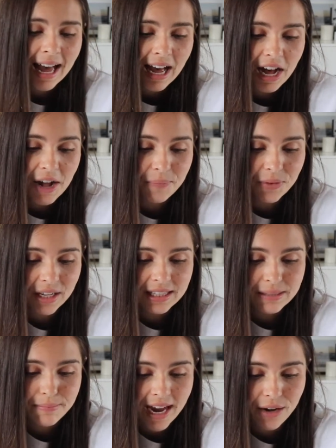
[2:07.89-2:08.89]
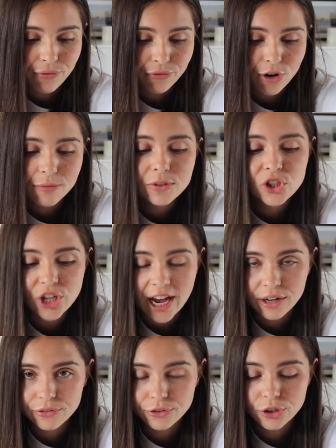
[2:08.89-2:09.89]
It's made from
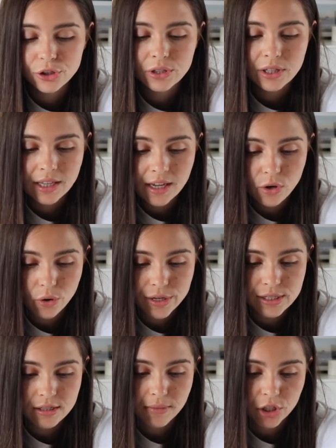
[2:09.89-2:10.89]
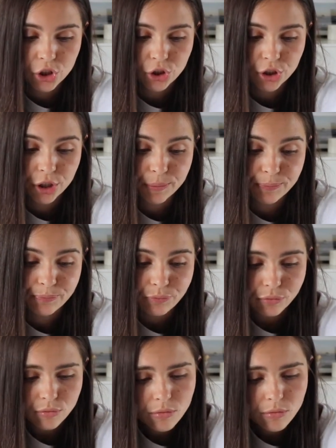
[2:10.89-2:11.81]
jackfruit, king oyster mushroom,